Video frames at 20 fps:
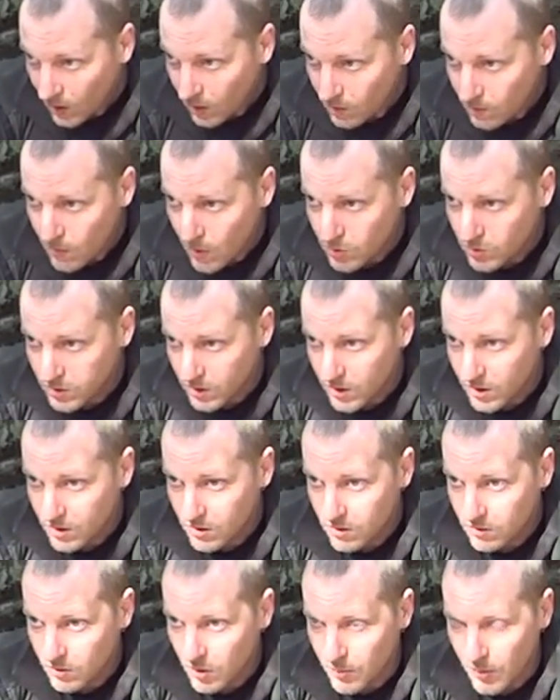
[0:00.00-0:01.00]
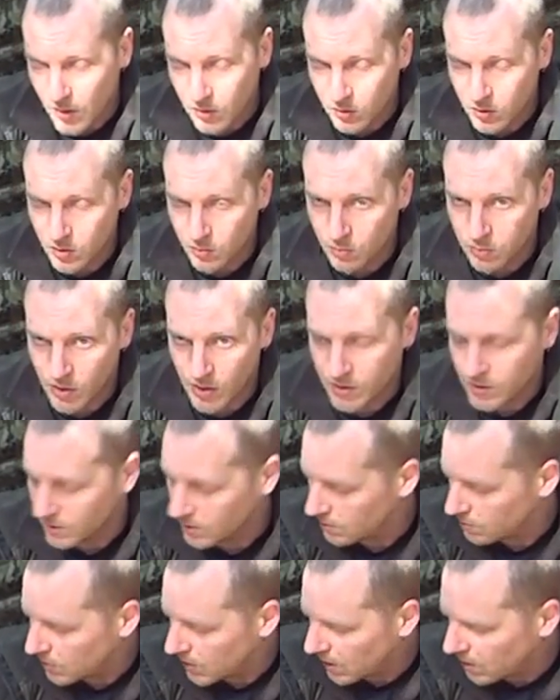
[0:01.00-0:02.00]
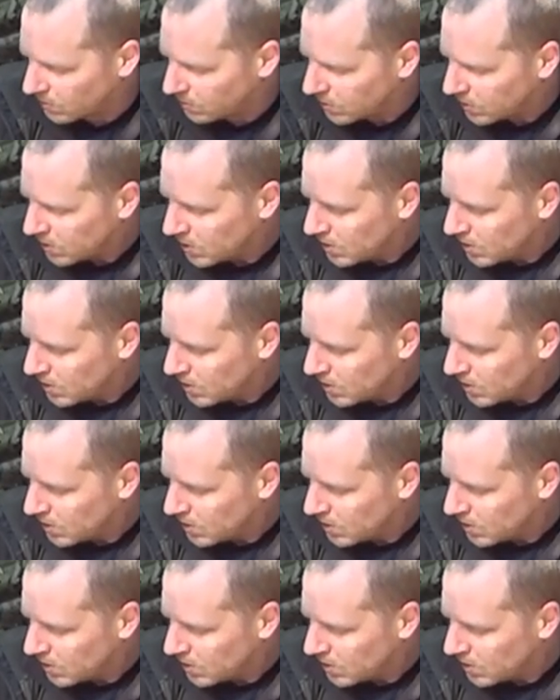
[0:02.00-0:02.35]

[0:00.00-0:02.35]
mostly about compressing them down